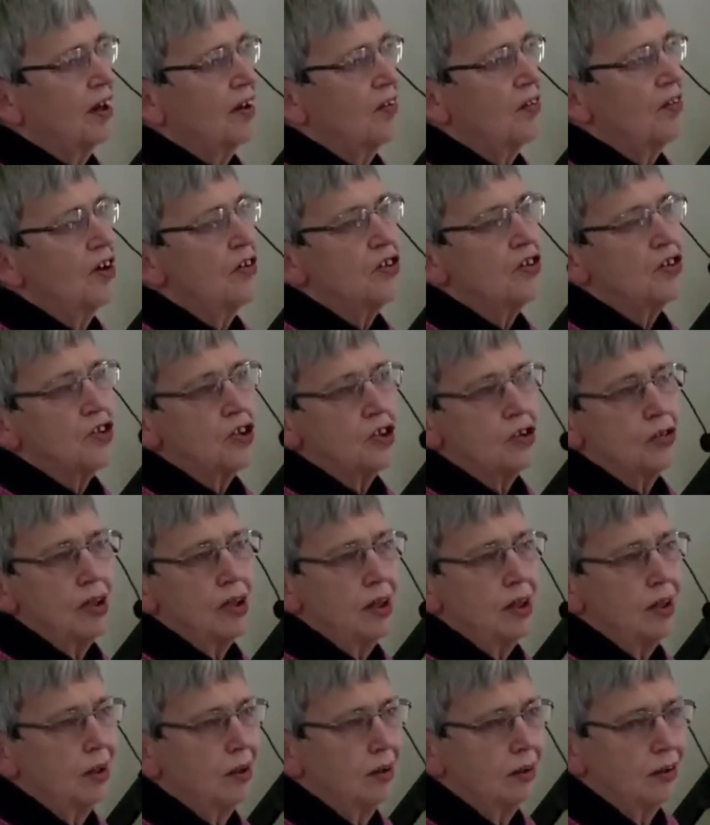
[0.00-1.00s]
There is a
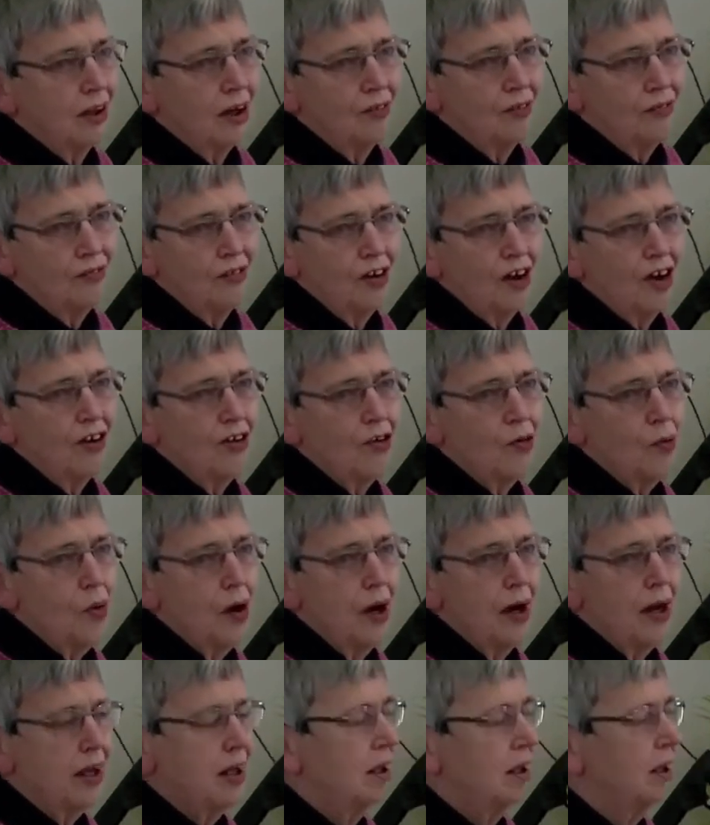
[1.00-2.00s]
green hill far
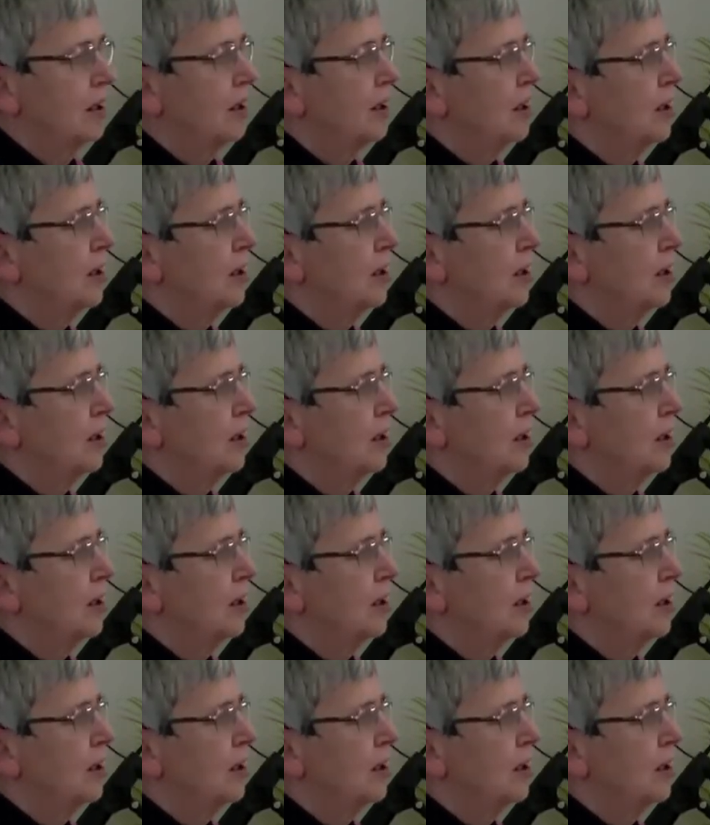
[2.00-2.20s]
away.